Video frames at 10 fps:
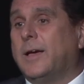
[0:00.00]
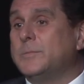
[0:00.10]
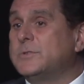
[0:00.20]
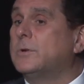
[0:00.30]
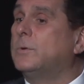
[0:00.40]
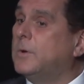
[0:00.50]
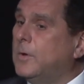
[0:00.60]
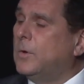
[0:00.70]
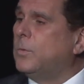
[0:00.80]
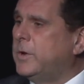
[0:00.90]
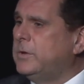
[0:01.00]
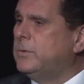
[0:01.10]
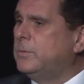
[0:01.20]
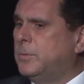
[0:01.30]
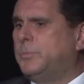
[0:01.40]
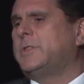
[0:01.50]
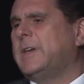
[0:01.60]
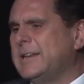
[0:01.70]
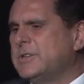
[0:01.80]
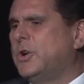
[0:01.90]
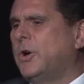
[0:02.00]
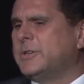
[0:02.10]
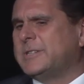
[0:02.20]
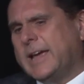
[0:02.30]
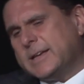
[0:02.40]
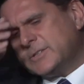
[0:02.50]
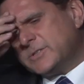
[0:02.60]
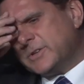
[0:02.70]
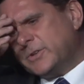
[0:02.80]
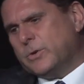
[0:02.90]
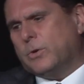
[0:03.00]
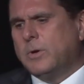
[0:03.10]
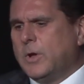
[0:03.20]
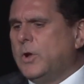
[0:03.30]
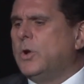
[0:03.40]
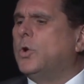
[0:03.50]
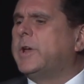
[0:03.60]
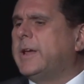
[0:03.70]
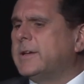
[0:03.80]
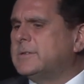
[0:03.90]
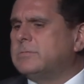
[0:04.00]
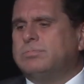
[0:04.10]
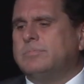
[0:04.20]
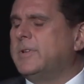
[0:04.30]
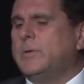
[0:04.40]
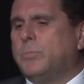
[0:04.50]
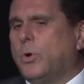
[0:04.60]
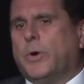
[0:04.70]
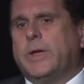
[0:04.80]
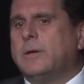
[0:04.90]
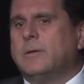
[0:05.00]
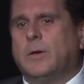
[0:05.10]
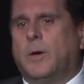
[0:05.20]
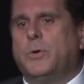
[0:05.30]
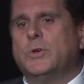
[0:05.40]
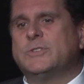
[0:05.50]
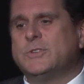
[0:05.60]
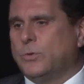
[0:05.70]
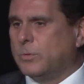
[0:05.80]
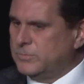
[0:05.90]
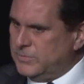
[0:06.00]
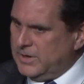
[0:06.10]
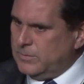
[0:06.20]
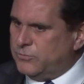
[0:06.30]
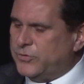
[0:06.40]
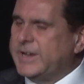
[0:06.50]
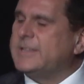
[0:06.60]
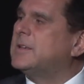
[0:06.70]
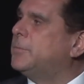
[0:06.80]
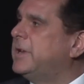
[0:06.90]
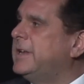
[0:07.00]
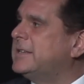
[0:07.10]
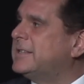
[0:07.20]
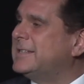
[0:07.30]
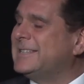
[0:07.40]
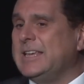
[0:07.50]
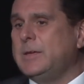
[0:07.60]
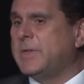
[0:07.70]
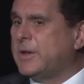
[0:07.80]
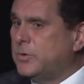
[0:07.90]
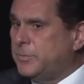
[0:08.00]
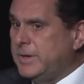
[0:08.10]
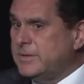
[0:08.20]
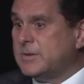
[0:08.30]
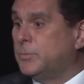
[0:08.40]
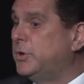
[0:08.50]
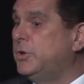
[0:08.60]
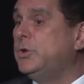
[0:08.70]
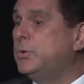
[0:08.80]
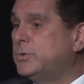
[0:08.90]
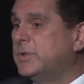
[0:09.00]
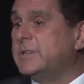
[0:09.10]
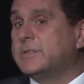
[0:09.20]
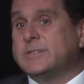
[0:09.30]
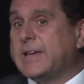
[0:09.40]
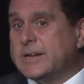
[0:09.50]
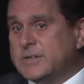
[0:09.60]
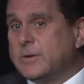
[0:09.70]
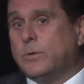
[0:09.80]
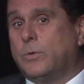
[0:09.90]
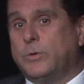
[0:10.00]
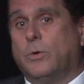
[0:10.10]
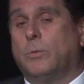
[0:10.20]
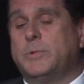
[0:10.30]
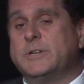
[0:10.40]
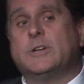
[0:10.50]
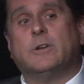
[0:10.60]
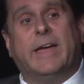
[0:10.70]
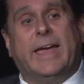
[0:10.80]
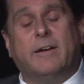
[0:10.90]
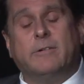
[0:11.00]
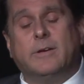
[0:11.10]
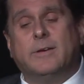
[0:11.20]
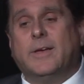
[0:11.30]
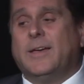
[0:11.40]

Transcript: So when you put that into context, you're looking at employing a person or bringing someone into the team. They could be someone new to the sector or your particular area.